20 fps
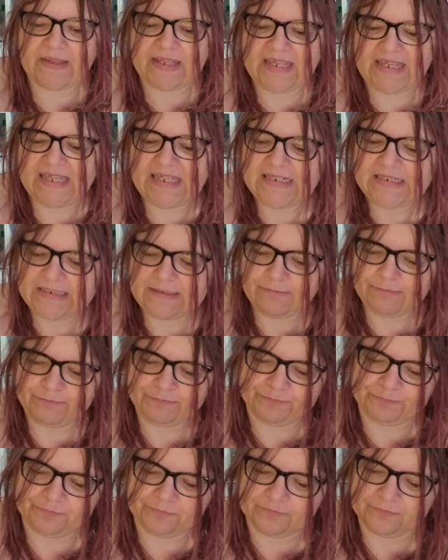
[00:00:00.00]
kit.
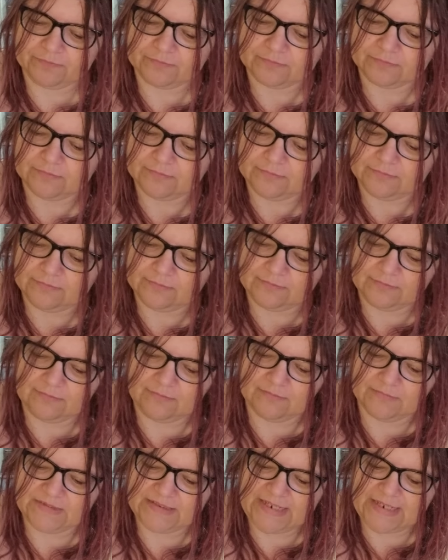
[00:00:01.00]

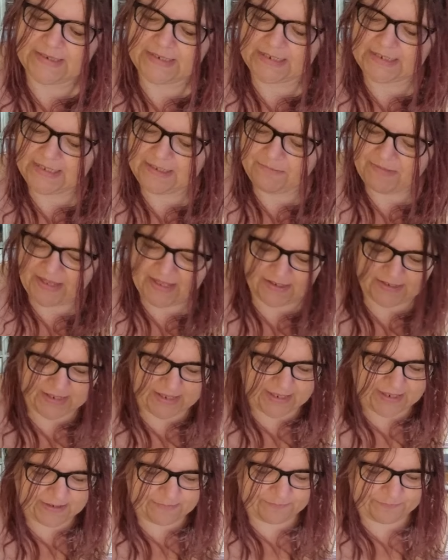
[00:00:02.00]
Take the clip out,
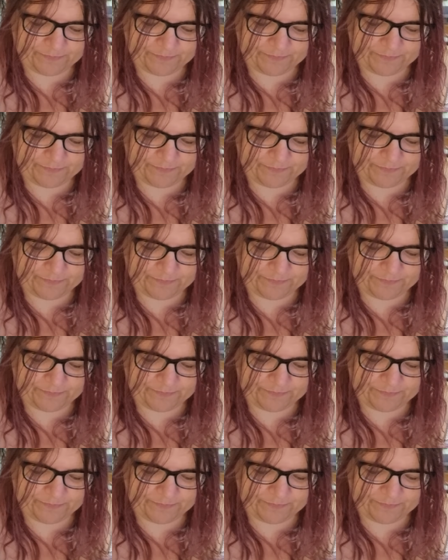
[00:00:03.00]
Kat.